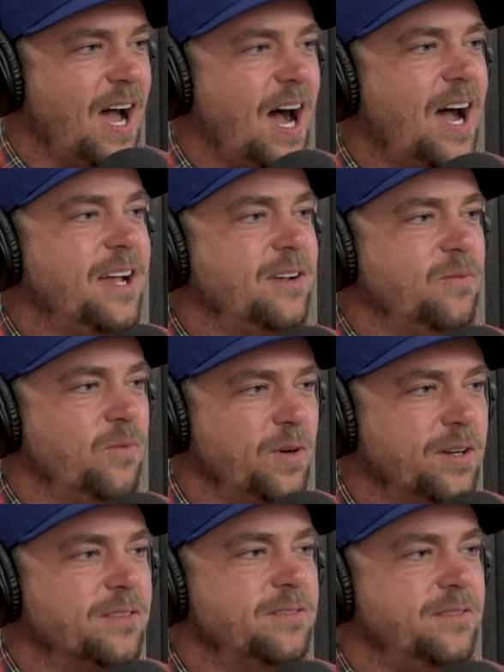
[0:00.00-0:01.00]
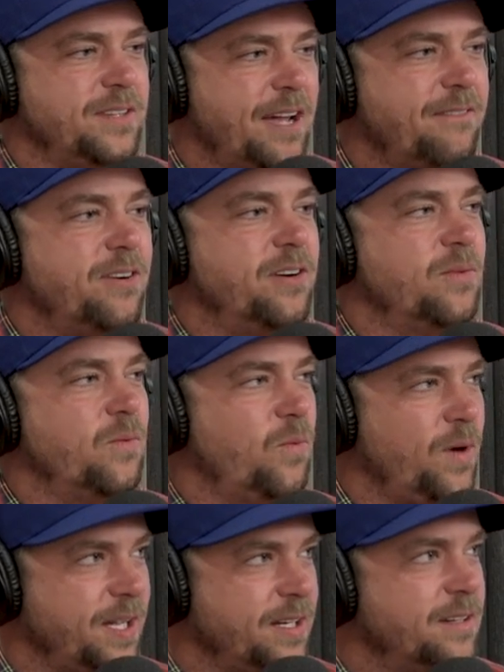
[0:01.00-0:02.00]
I will never
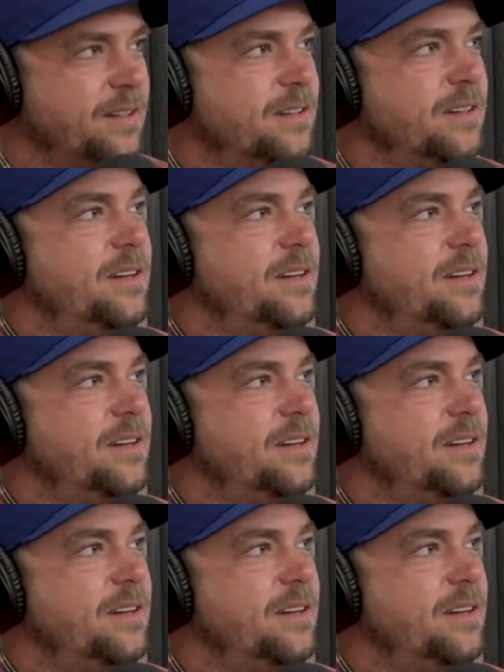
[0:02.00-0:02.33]
win.